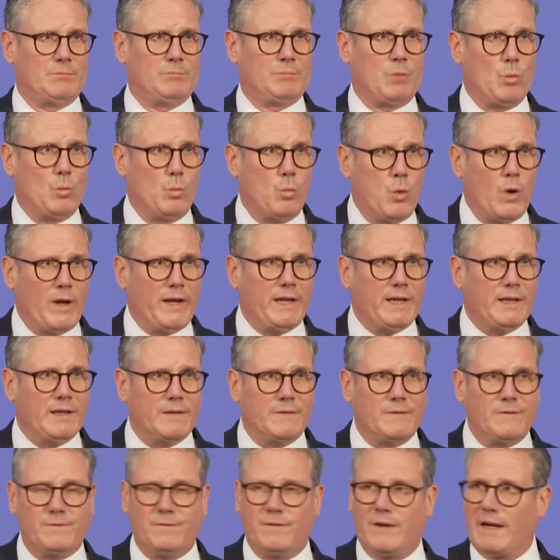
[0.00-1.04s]
But winning the
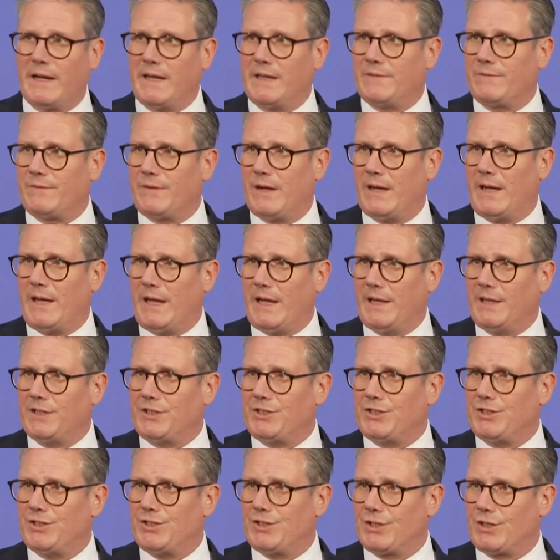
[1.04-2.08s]
fight for
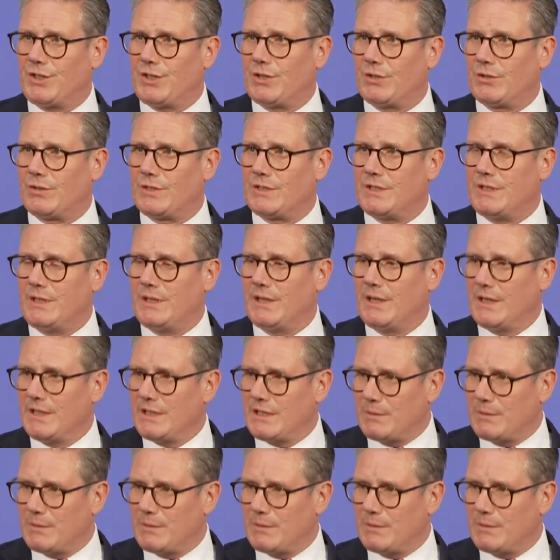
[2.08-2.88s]
energy security